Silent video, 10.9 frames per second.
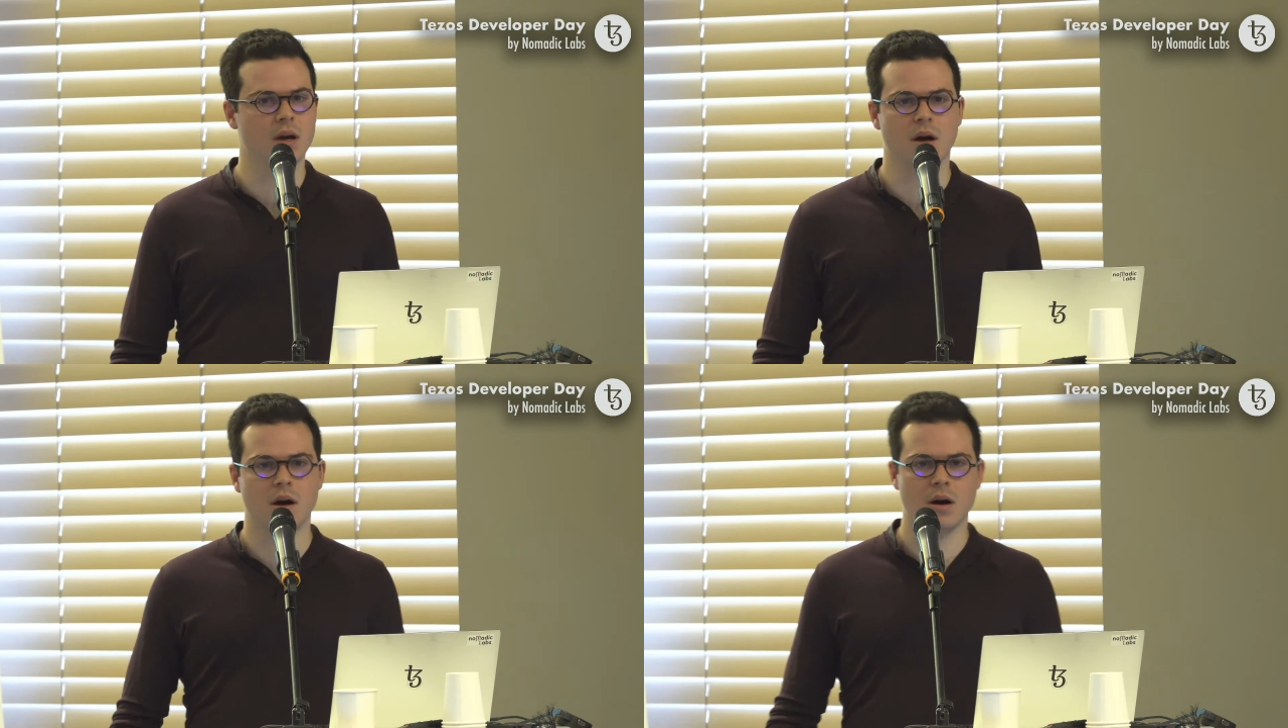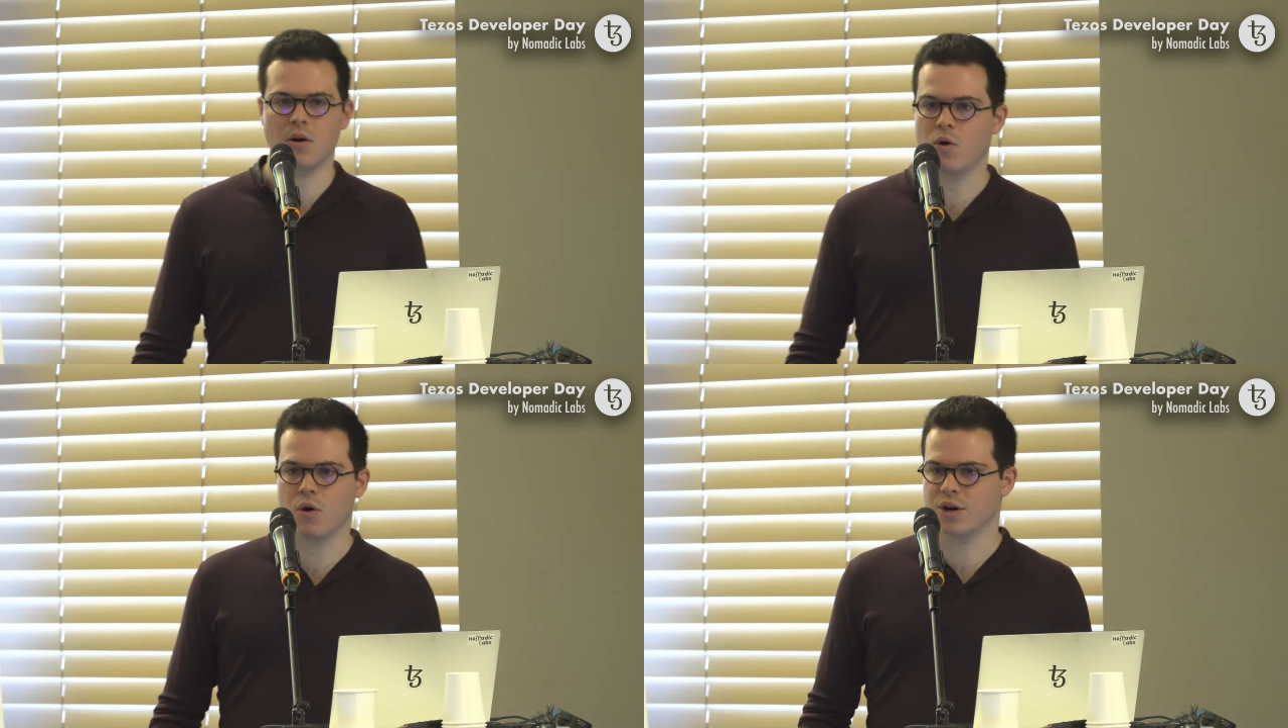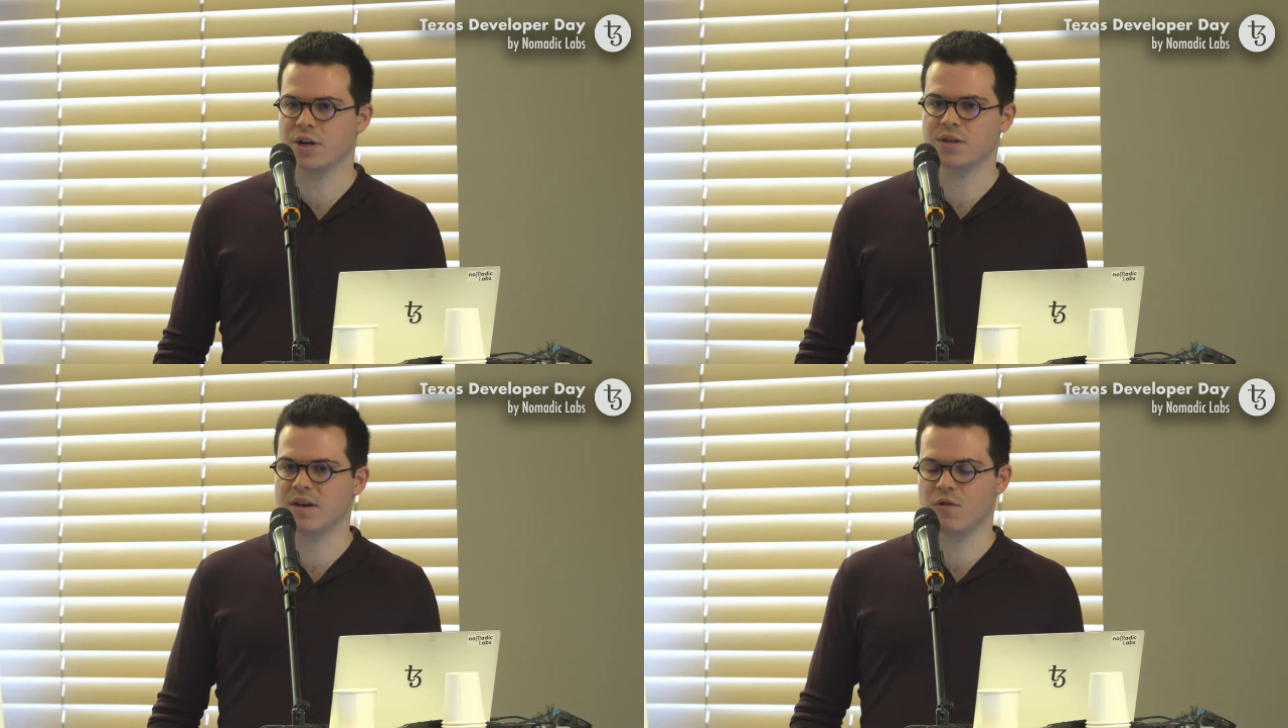uh, or
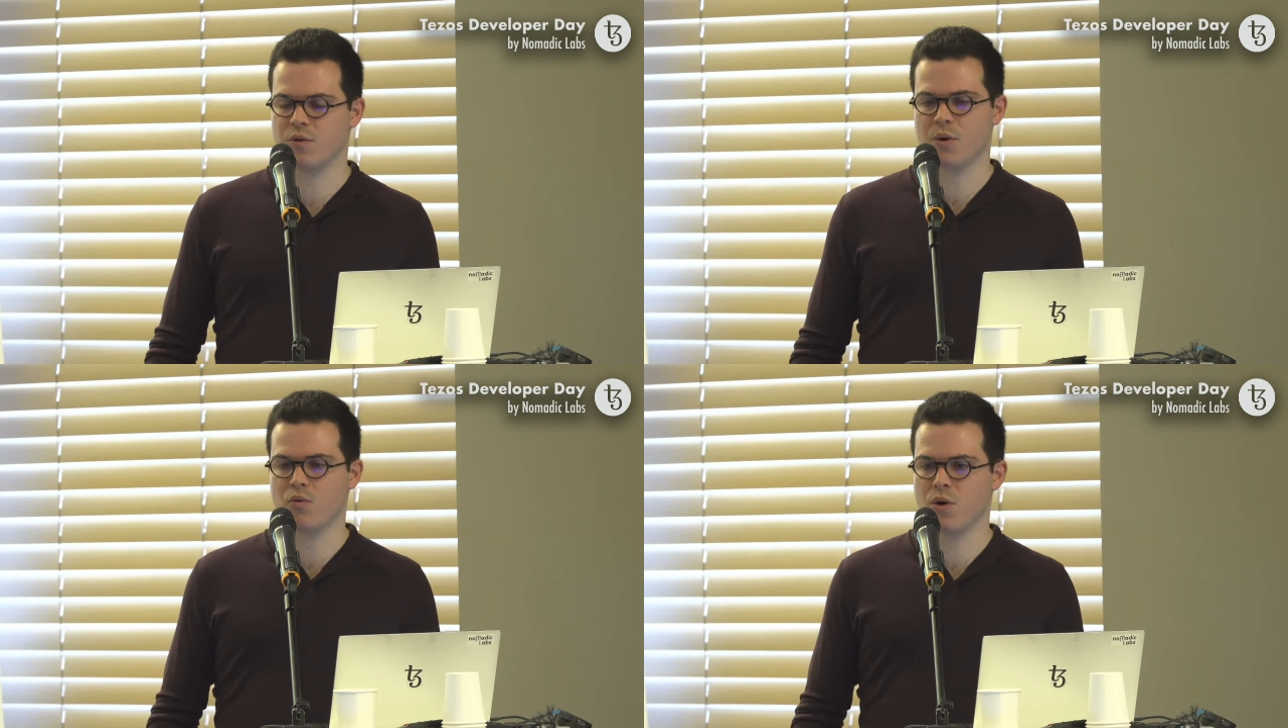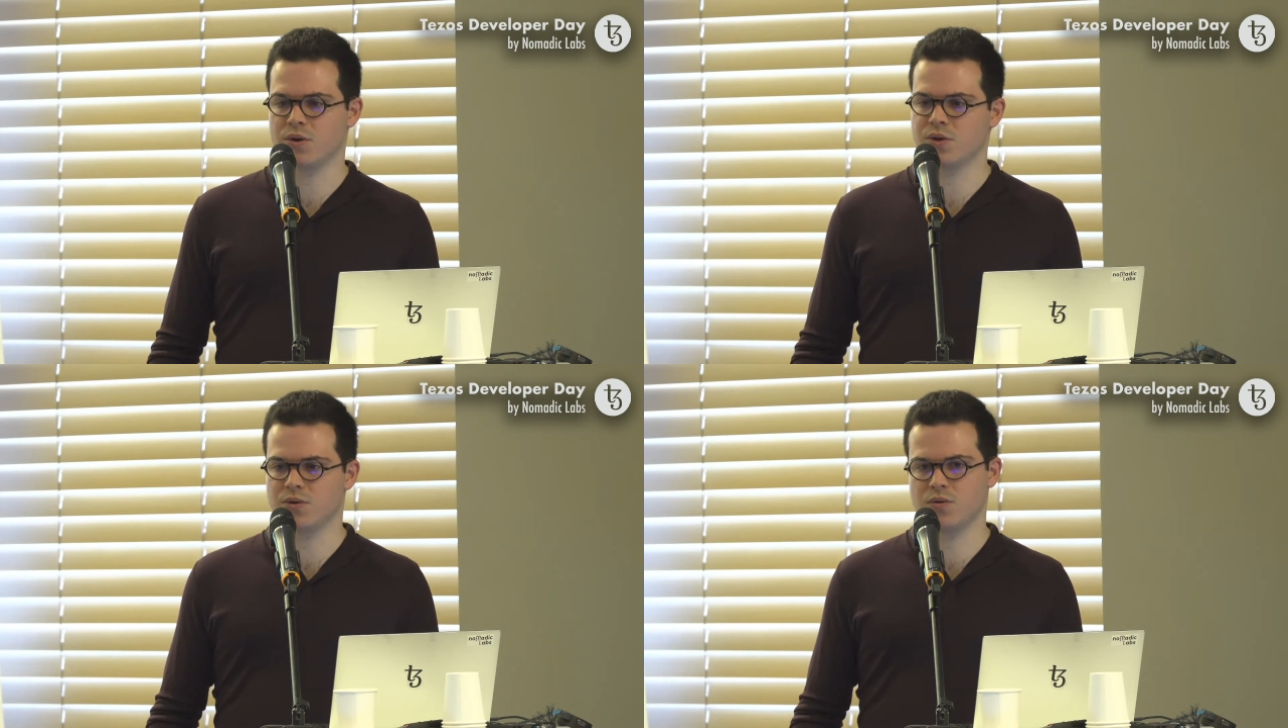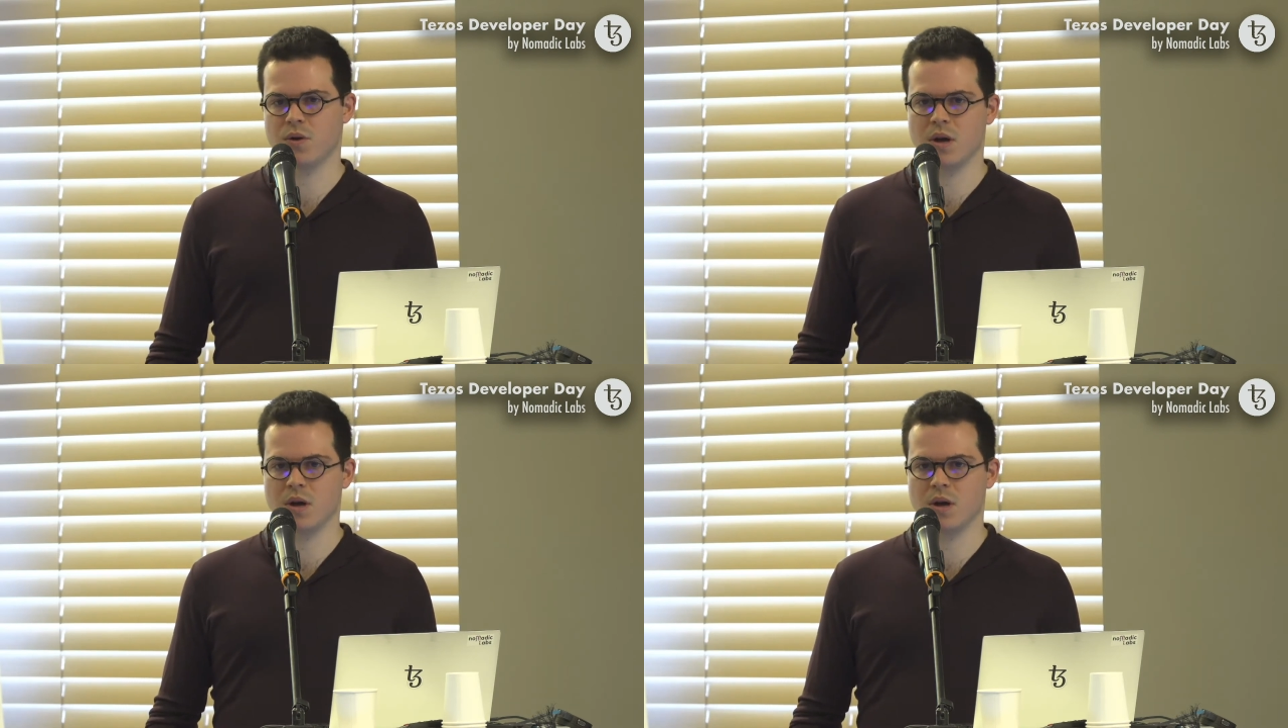developer want to